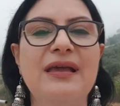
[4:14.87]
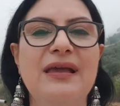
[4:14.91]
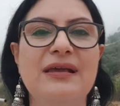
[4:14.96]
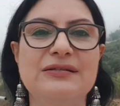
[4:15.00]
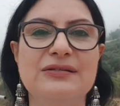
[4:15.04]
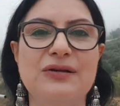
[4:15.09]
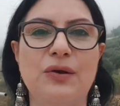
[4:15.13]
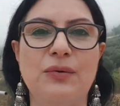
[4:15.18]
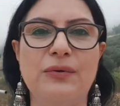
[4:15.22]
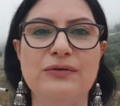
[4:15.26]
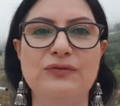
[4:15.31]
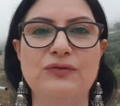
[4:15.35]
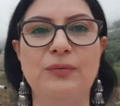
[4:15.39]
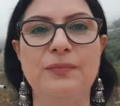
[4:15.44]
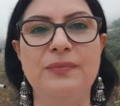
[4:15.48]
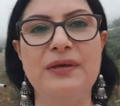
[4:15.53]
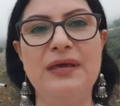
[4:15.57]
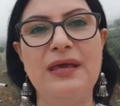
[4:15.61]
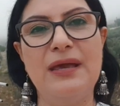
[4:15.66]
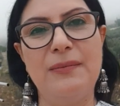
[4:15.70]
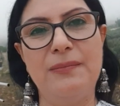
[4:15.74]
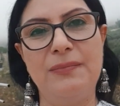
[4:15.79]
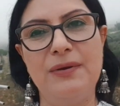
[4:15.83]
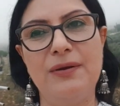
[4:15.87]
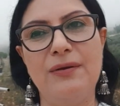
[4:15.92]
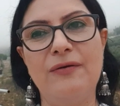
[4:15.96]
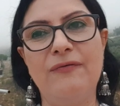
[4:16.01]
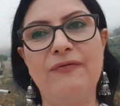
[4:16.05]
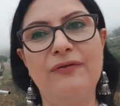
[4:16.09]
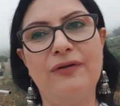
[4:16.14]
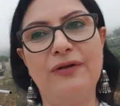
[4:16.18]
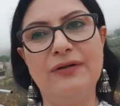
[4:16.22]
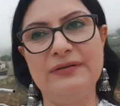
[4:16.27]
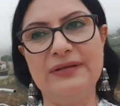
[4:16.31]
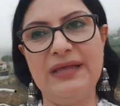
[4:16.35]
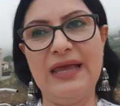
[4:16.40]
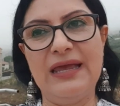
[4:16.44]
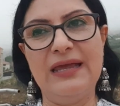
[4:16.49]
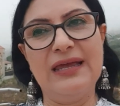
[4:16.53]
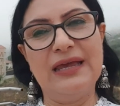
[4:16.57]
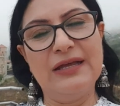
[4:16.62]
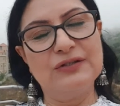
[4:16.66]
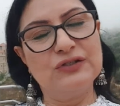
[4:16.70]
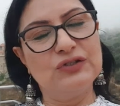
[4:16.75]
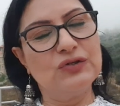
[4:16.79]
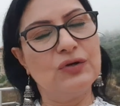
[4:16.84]
It's going to be a beautiful
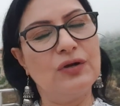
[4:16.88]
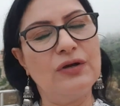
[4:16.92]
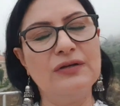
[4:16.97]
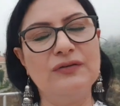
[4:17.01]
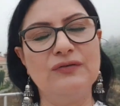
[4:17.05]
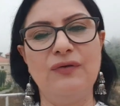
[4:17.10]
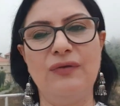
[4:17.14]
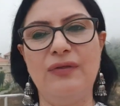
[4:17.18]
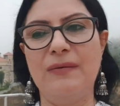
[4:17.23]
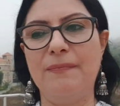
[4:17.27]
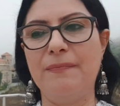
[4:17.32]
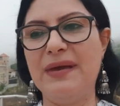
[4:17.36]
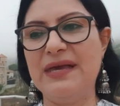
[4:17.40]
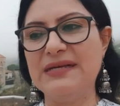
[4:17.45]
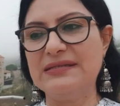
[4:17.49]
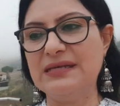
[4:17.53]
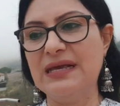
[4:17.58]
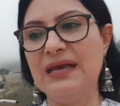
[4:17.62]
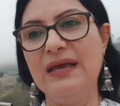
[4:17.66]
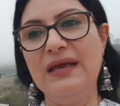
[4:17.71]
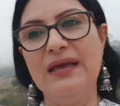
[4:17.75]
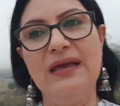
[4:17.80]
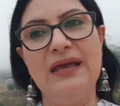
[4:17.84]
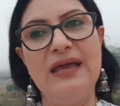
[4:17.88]
day. Enjoy to the best.